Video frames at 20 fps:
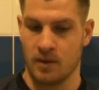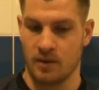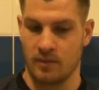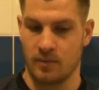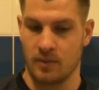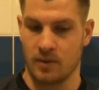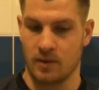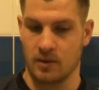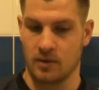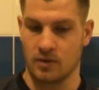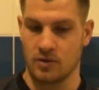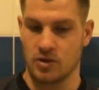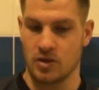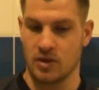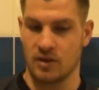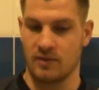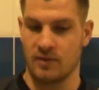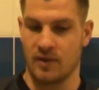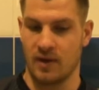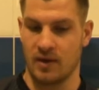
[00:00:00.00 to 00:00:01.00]
if we can
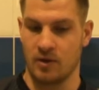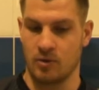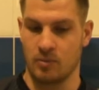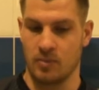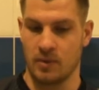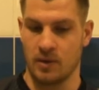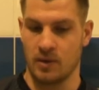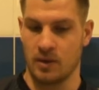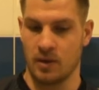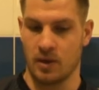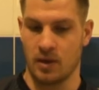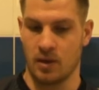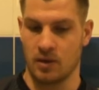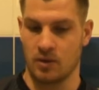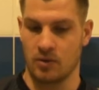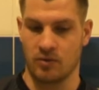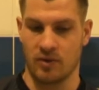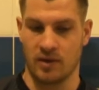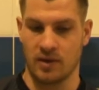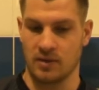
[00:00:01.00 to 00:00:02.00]
achieve that, it'll be
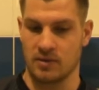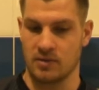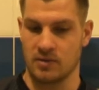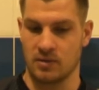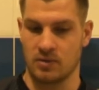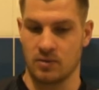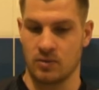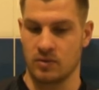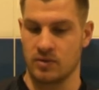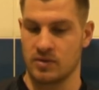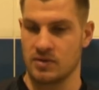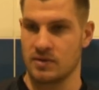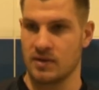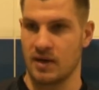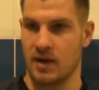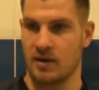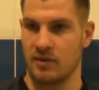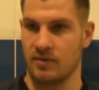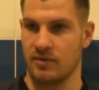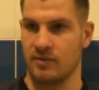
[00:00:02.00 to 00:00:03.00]
credit to all the
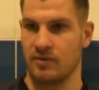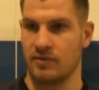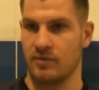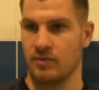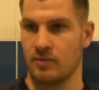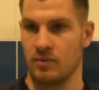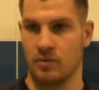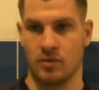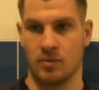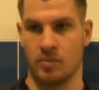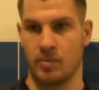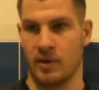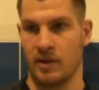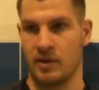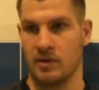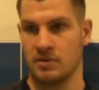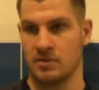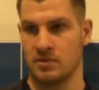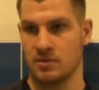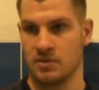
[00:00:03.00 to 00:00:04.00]
staff, all the
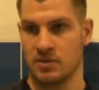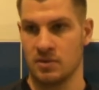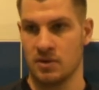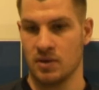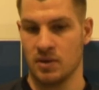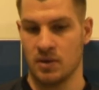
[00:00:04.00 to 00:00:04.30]
players,